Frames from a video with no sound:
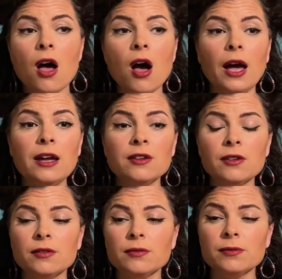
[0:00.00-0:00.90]
I
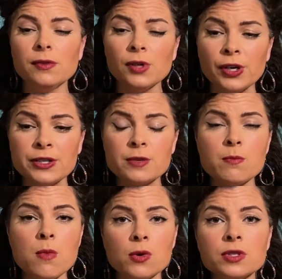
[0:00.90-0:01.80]
learned
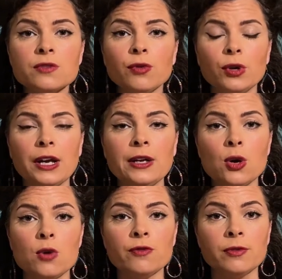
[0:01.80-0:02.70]
most of what I
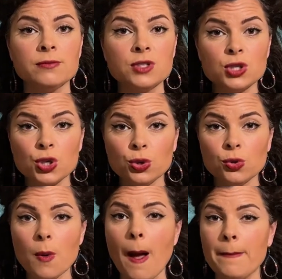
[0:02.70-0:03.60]
know from
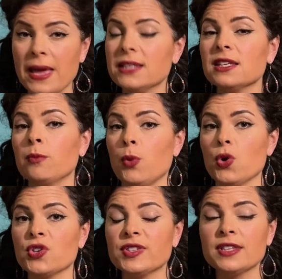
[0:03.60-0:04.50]
two amazing
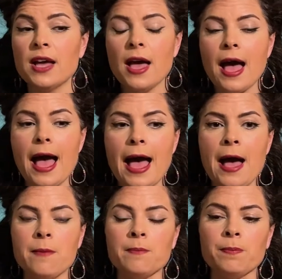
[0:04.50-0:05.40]
books.
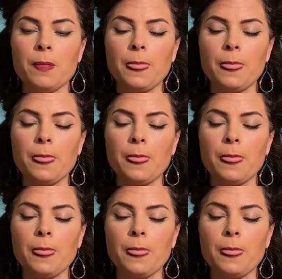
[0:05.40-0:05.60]
And